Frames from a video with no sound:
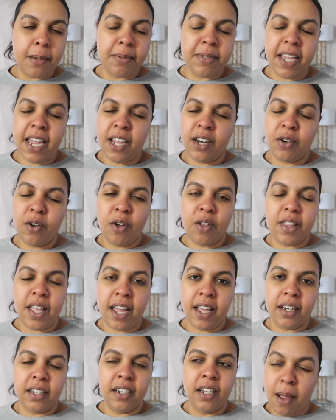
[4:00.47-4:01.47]
update and all
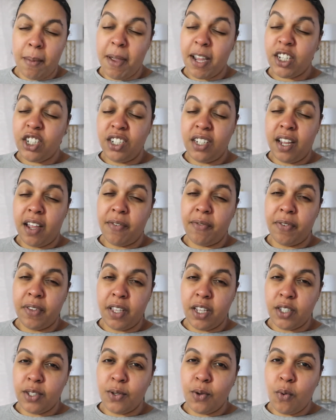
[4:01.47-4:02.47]
that. I'm actually not
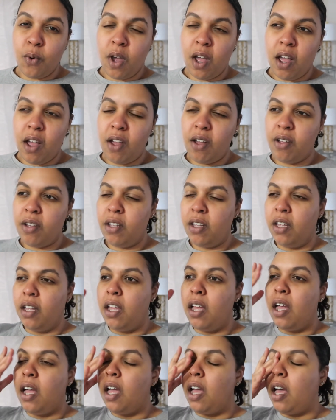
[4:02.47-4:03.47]
feeling too well.
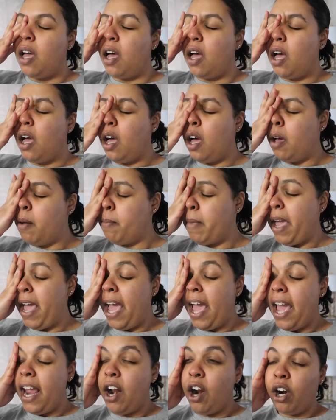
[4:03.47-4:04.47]
My
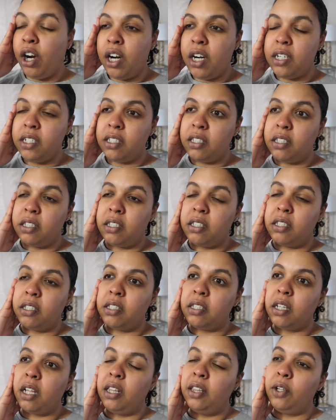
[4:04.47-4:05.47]
head
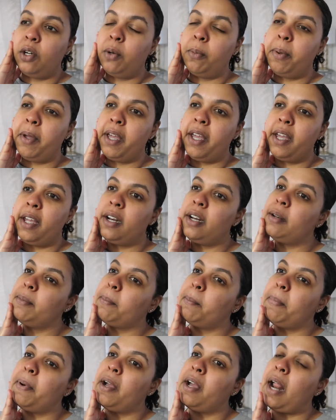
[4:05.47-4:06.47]
hurts a little bit,
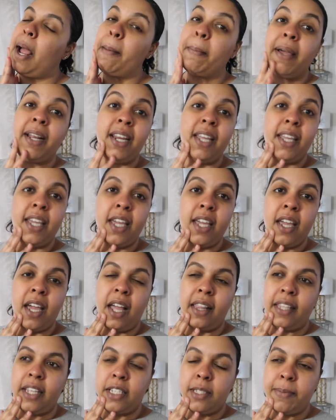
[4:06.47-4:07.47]
but I'm gonna eat.
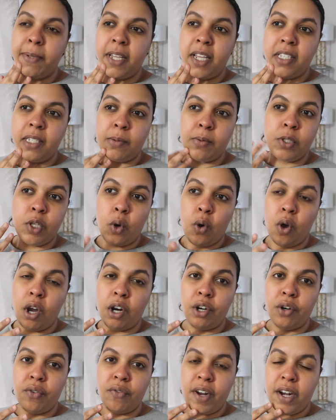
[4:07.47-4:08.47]
I think it's because I'm so
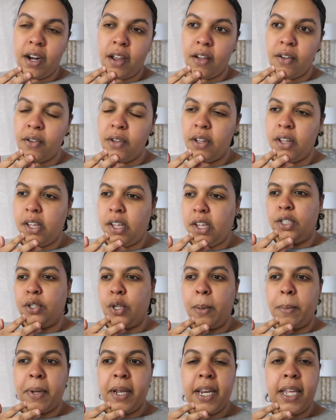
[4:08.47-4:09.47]
hungry right now.
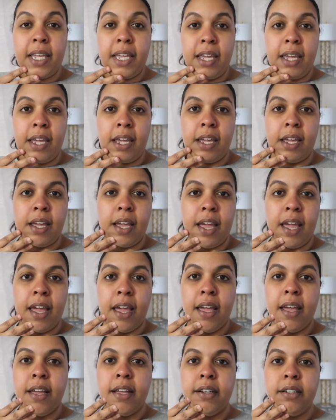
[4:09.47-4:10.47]
So I'm gonna eat
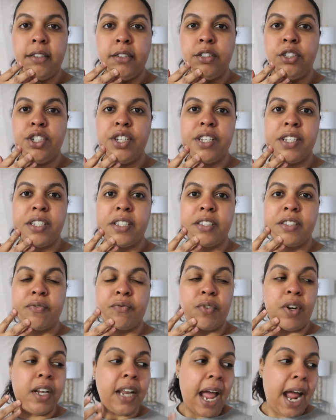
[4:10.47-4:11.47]
and just
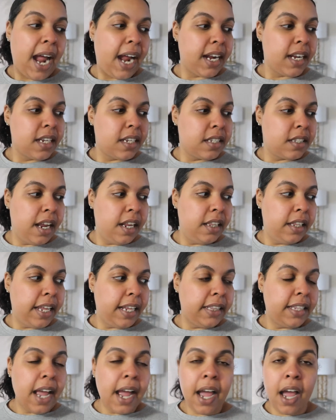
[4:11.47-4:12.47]
relax and lay
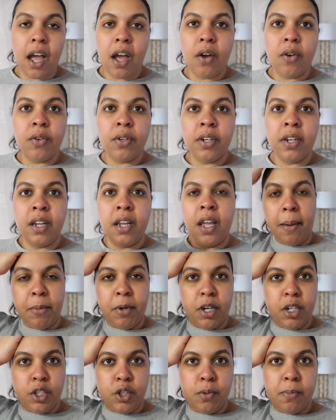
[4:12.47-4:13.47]
down. I'm
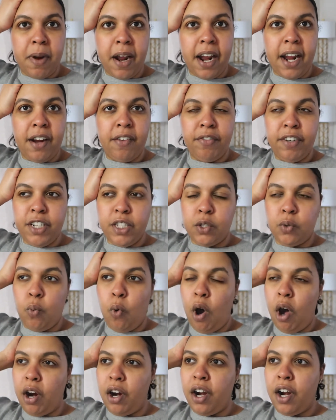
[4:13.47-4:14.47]
gonna do my rinse
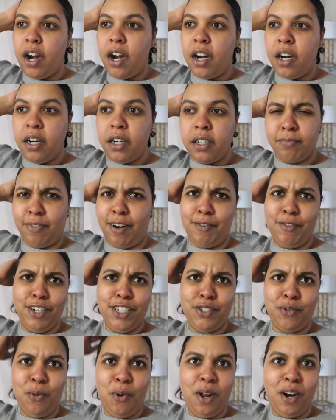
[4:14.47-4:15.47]
water.
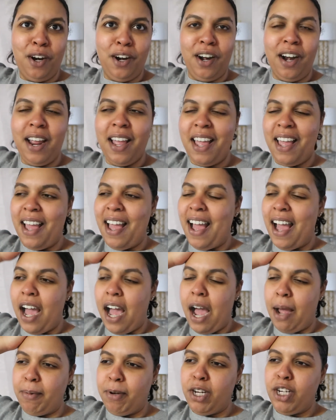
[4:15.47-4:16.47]

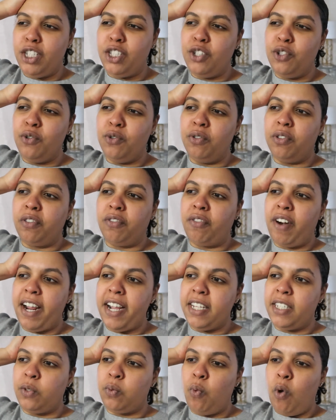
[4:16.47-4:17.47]
I'm gonna do the
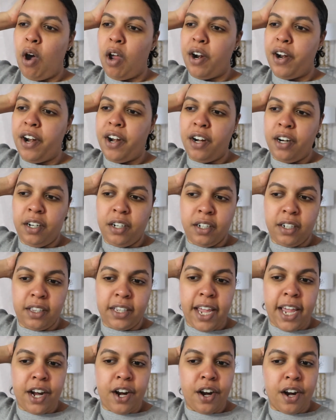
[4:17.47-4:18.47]
rice water
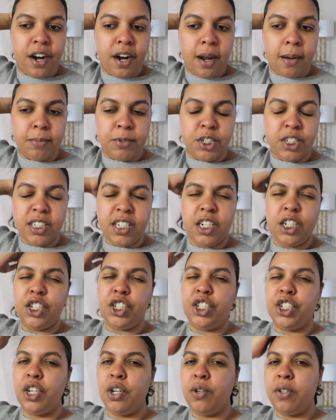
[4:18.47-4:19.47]
later. I'm just gonna
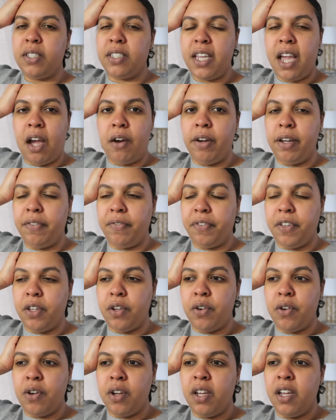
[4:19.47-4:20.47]
chill, see how I
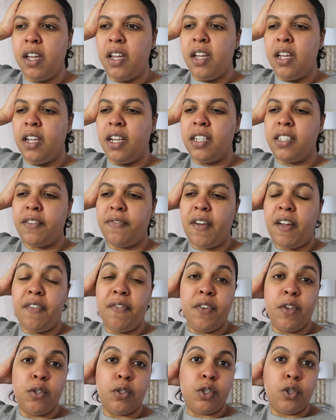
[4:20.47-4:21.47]
feel. Cause if I
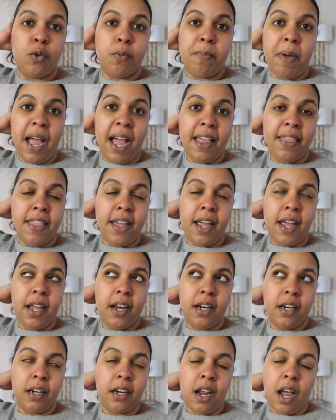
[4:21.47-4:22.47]
feel too bad,
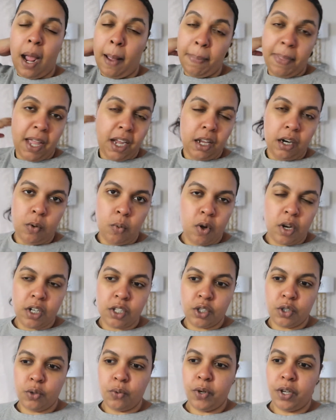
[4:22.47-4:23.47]
then I'm not gonna wanna
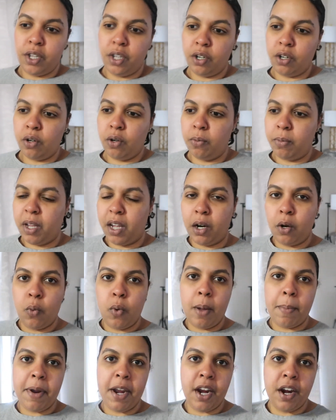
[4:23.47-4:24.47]
do it. You know, I'm not gonna
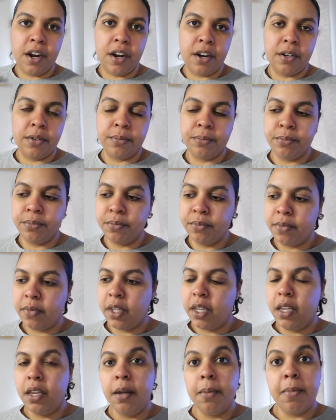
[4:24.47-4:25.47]
wet my hair.
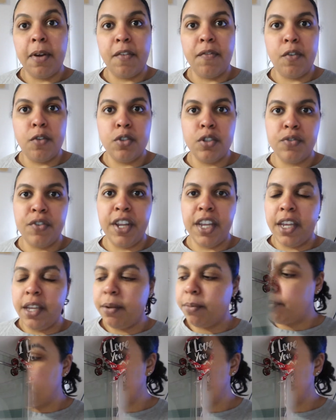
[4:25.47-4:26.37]
My phone's ringing.